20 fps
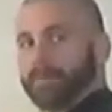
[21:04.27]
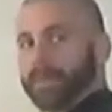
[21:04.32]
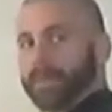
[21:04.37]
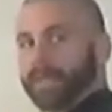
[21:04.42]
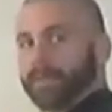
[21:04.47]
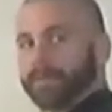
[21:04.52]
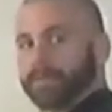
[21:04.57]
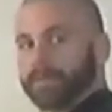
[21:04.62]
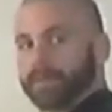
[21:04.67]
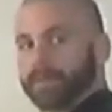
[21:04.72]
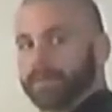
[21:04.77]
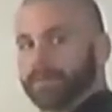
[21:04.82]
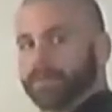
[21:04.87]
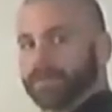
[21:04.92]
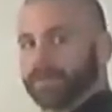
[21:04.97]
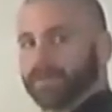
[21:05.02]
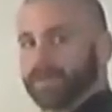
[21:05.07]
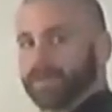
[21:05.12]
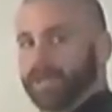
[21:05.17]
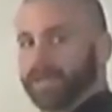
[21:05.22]
me,
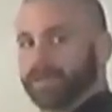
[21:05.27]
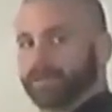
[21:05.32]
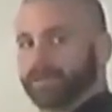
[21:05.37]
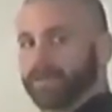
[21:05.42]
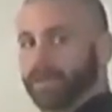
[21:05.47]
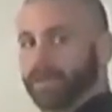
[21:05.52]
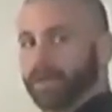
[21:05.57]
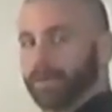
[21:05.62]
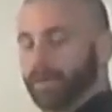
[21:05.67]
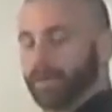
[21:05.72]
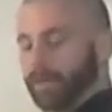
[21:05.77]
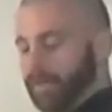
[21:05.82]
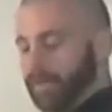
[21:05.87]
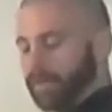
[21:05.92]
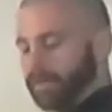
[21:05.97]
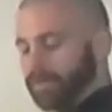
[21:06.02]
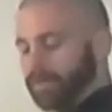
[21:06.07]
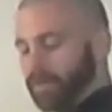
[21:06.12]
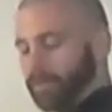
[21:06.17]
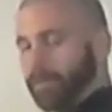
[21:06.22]
just like so.
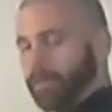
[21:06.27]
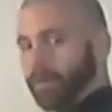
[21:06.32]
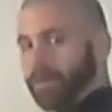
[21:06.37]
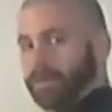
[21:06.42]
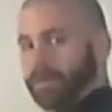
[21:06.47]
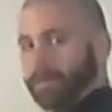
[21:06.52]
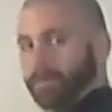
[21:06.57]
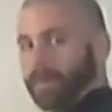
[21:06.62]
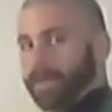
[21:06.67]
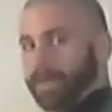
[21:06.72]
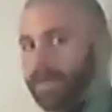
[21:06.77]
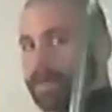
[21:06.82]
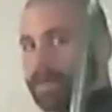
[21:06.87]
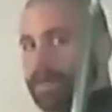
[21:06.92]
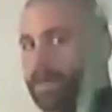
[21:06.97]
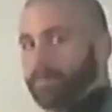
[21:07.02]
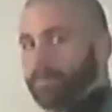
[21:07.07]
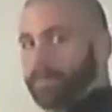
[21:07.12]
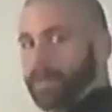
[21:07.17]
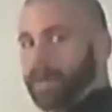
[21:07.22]
So I'm going to bring it
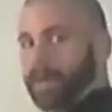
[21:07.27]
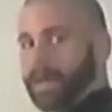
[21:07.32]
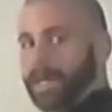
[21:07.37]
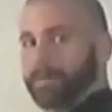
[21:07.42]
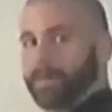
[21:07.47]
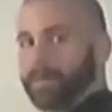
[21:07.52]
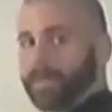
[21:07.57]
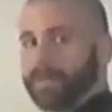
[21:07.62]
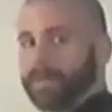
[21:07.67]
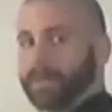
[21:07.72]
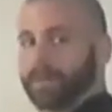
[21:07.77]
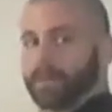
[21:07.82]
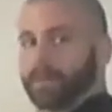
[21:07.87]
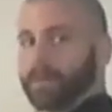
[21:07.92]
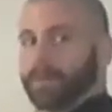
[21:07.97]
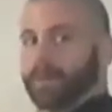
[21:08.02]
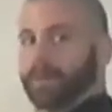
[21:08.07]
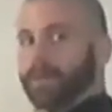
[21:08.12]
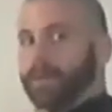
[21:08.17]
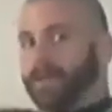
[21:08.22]
up behind me,
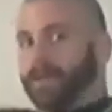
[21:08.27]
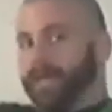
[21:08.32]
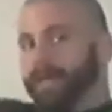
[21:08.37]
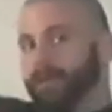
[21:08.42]
and I